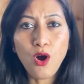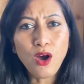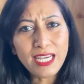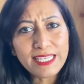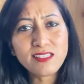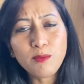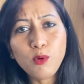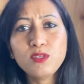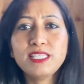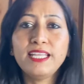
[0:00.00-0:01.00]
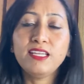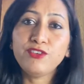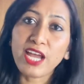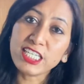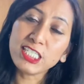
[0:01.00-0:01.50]
let's suppose that the
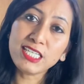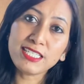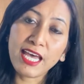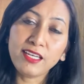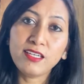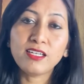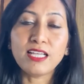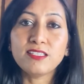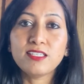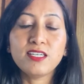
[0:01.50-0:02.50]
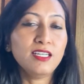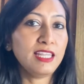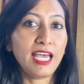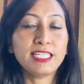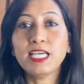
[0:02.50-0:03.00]
interaction designer considered
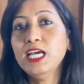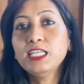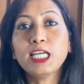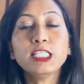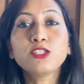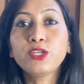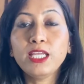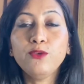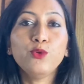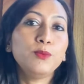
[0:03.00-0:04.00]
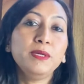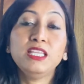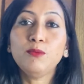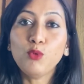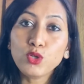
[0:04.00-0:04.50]
that touch screen would be
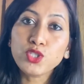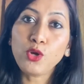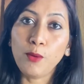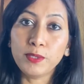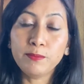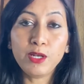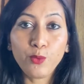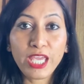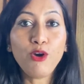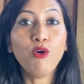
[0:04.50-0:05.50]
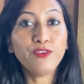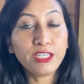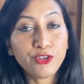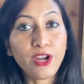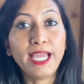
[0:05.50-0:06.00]
the most optimal way of
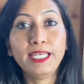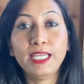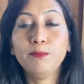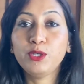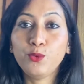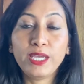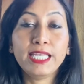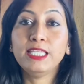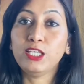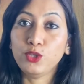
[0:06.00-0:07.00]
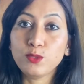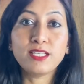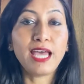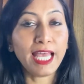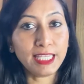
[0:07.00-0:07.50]
interacting between the
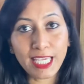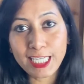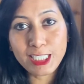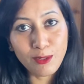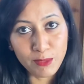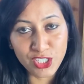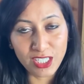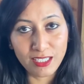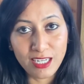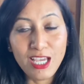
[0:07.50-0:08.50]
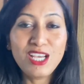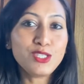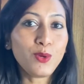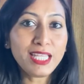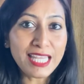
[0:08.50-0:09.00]
user and the ATM machine.
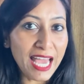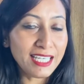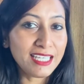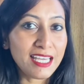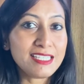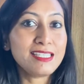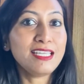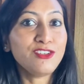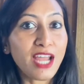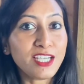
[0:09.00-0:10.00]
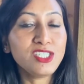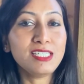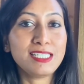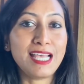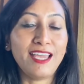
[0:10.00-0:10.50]
So in that case, the interaction
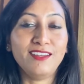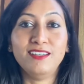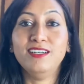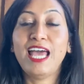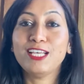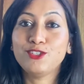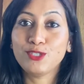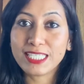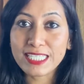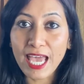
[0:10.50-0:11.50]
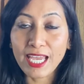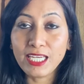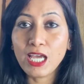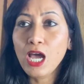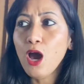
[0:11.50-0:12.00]
designer has to decide
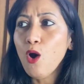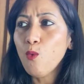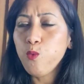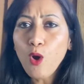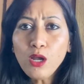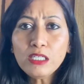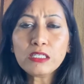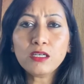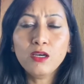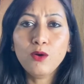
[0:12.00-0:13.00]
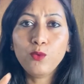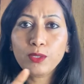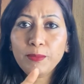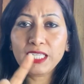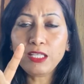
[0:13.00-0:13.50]
what would
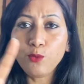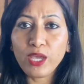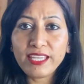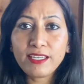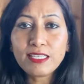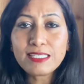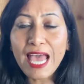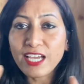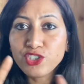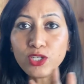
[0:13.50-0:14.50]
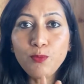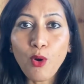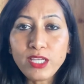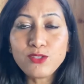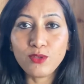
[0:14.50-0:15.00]
be the various action
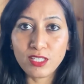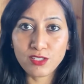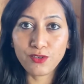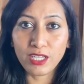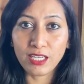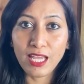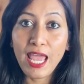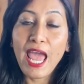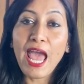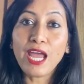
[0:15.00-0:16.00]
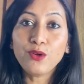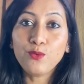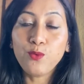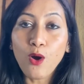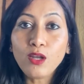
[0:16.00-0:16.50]
points on the screen and
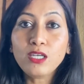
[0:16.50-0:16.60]
what